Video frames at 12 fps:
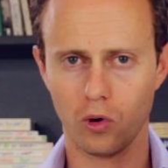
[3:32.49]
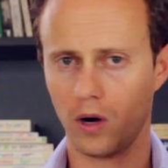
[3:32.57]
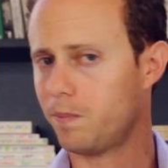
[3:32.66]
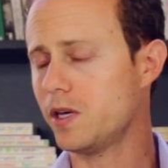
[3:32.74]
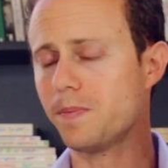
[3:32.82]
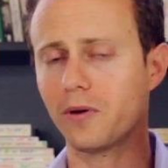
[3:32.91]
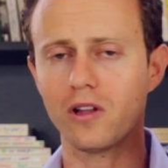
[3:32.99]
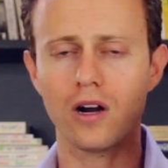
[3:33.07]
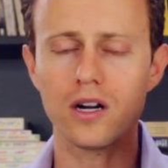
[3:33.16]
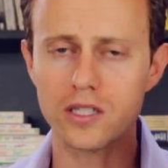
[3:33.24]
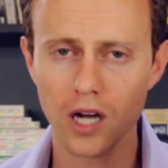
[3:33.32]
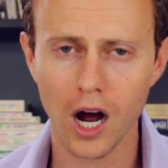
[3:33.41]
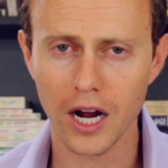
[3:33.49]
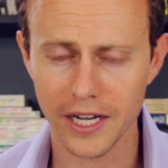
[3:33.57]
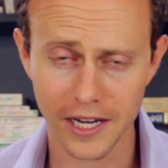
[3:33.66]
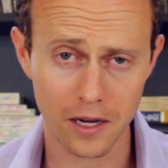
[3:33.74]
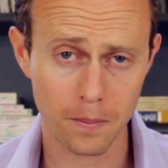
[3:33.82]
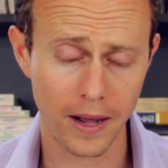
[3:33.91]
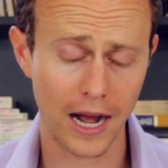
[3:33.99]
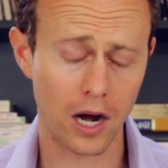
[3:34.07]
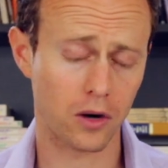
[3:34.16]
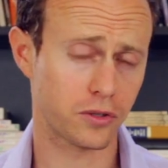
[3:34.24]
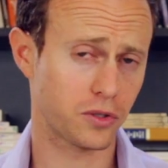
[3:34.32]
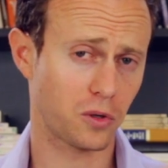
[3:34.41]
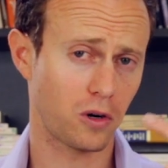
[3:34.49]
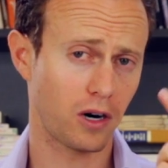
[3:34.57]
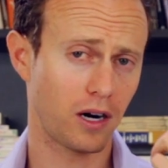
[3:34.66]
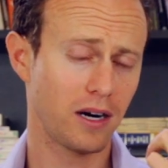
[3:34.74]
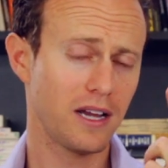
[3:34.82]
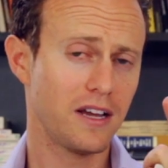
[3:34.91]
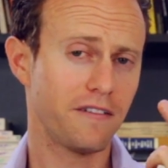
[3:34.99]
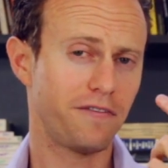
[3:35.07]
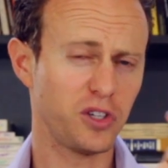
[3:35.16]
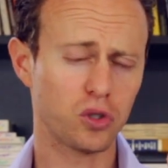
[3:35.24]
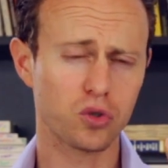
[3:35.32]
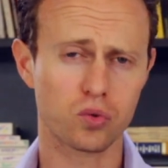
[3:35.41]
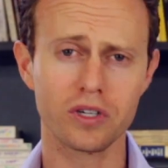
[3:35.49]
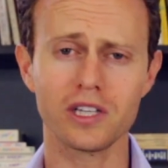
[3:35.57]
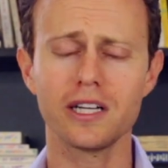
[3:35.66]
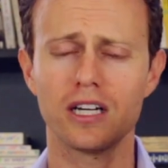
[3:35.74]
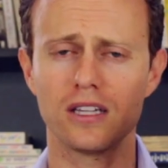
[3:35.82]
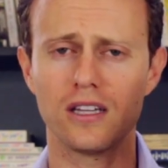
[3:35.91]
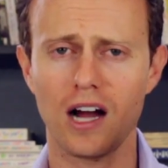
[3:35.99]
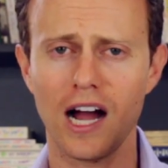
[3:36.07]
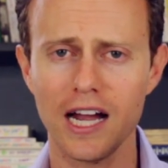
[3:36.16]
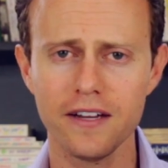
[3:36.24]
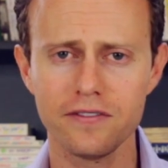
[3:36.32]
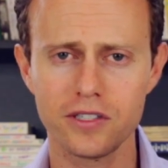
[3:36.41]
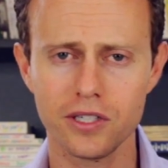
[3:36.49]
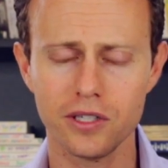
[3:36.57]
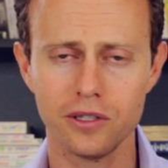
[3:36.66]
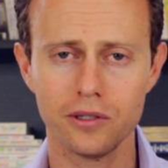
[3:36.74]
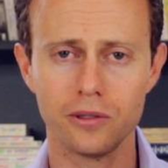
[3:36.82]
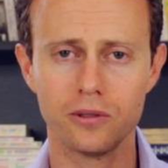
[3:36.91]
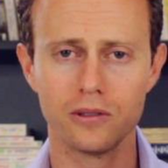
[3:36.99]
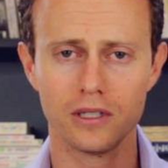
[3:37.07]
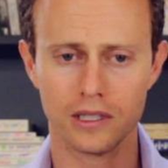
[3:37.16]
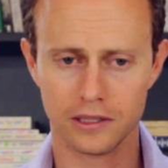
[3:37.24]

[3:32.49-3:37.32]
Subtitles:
or people aren't talking about, or feels really alive to you,